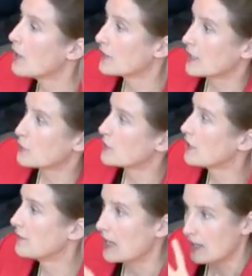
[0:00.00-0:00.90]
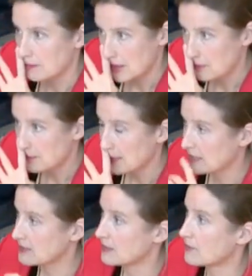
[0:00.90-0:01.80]
how that would have um,
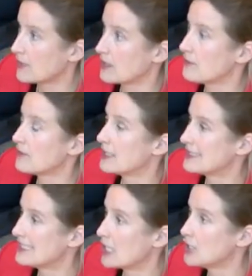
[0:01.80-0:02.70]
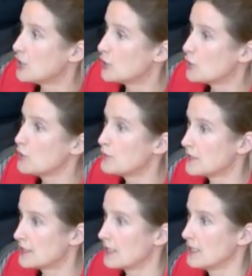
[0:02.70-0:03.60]
impacted Vattenfall's
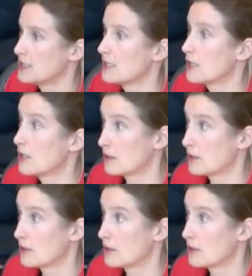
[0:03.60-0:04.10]
92%